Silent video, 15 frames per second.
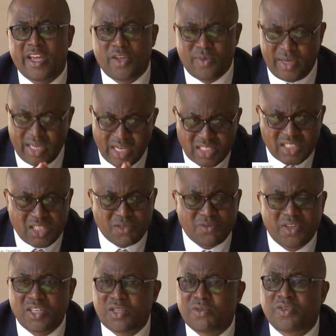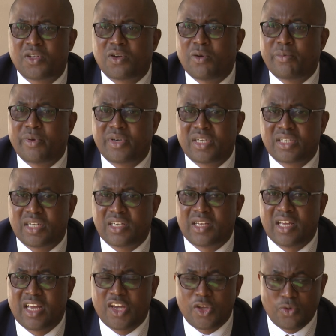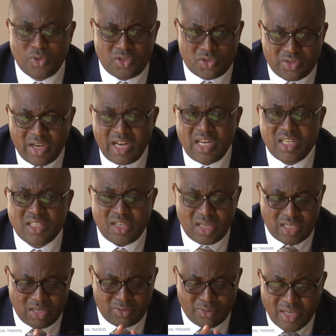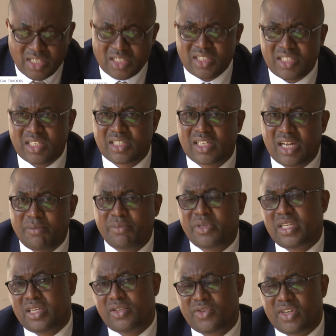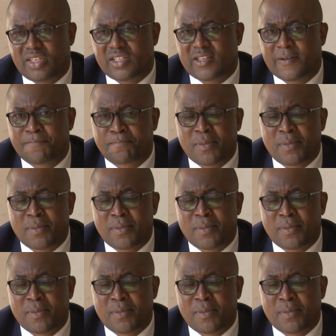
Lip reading: You get a certificate of incorporation. You trade at a registered company address.